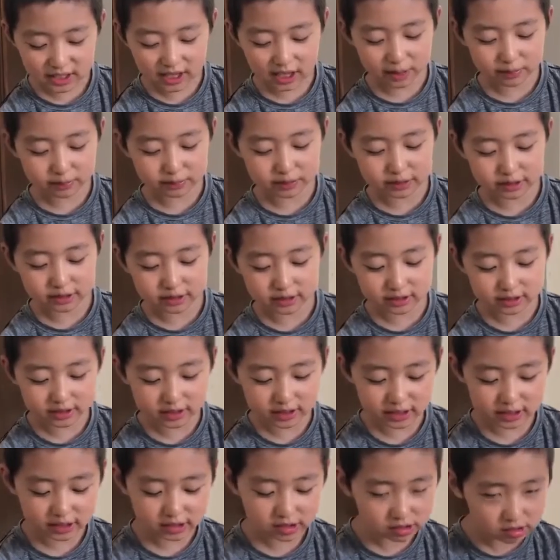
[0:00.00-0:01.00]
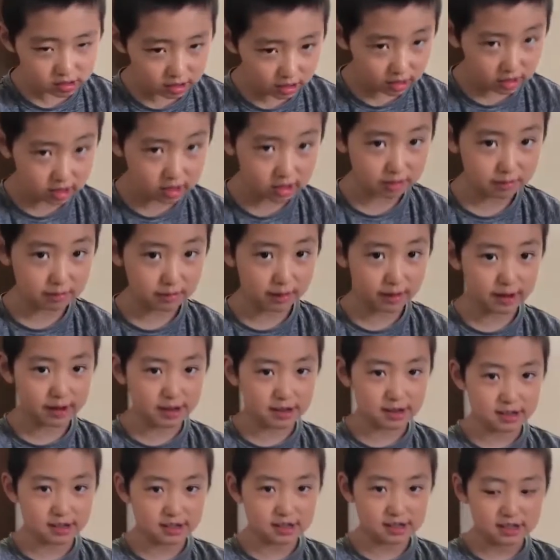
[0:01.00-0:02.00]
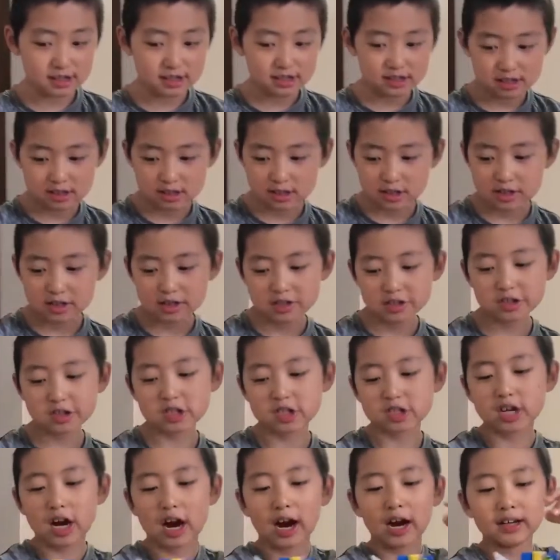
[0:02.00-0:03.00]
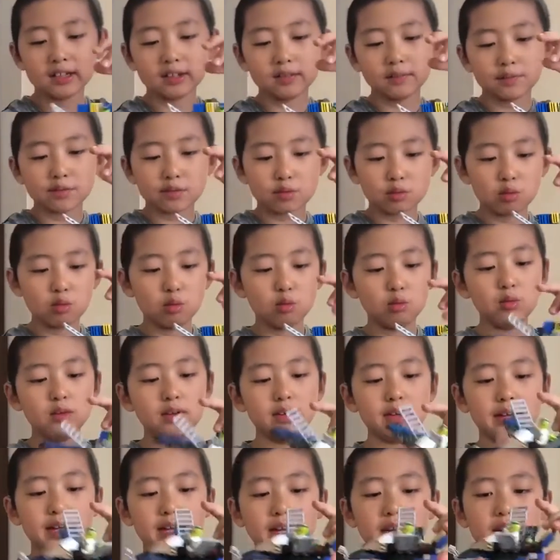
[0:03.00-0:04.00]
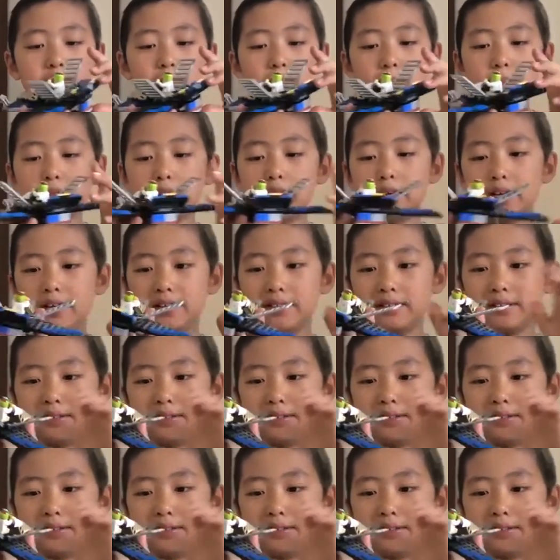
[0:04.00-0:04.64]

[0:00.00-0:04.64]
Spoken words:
I'm going to teach you how to make this kind of cool airplane.